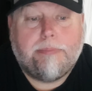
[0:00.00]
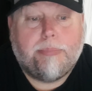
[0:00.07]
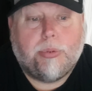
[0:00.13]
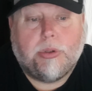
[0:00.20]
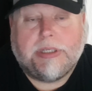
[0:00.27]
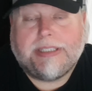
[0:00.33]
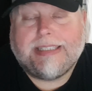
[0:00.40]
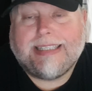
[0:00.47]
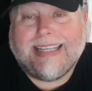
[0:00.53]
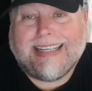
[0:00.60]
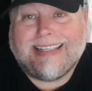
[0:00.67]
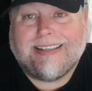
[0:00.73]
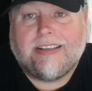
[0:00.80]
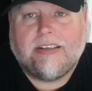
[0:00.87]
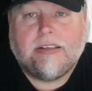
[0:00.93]
But it
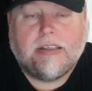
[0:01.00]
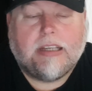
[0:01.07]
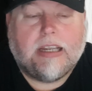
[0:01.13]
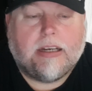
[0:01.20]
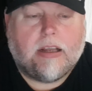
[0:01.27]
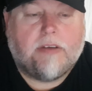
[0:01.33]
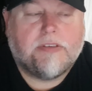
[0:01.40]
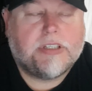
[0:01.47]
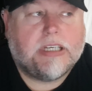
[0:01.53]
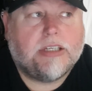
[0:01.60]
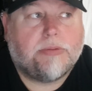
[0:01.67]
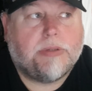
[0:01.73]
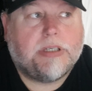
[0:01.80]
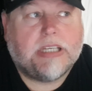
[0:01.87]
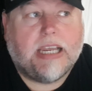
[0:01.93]
didn't. And obviously,
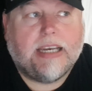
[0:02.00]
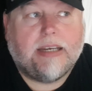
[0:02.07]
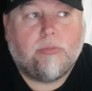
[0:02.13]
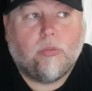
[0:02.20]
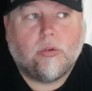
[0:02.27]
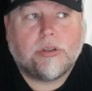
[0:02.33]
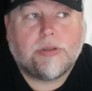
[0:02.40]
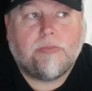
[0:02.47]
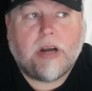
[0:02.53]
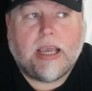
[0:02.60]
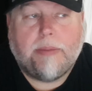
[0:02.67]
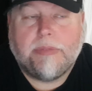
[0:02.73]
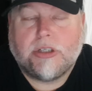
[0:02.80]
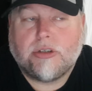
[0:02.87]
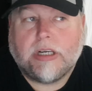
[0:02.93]
as we said, once
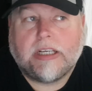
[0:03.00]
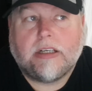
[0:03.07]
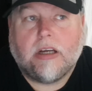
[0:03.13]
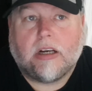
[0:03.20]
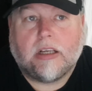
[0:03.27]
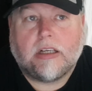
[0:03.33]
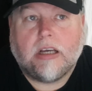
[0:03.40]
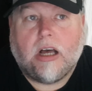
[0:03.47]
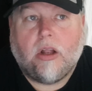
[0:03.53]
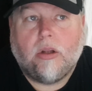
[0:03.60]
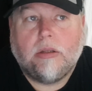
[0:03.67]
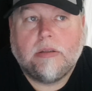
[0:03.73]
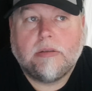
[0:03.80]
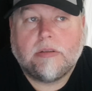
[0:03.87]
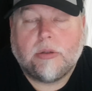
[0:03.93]
Real Madrid got a
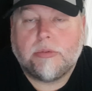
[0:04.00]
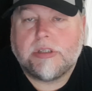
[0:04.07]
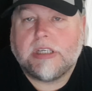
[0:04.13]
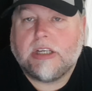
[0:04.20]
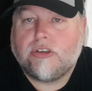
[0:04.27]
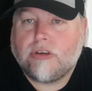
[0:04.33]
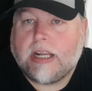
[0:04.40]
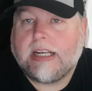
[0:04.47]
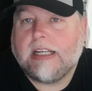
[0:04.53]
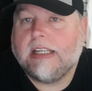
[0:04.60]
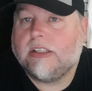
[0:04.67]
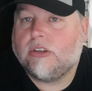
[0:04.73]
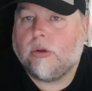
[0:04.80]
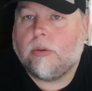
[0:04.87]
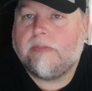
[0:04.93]
goal, there was an
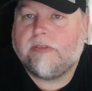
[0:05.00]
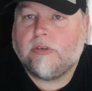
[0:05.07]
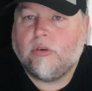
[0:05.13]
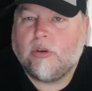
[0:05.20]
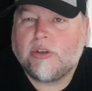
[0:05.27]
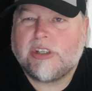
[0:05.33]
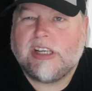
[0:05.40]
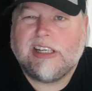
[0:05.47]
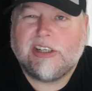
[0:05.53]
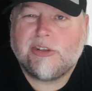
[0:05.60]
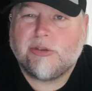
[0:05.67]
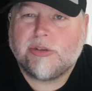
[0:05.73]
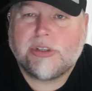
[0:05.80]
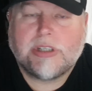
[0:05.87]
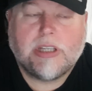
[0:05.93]
adrenaline dump for us, and it
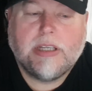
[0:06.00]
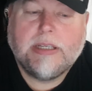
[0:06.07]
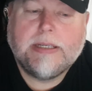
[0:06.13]
just,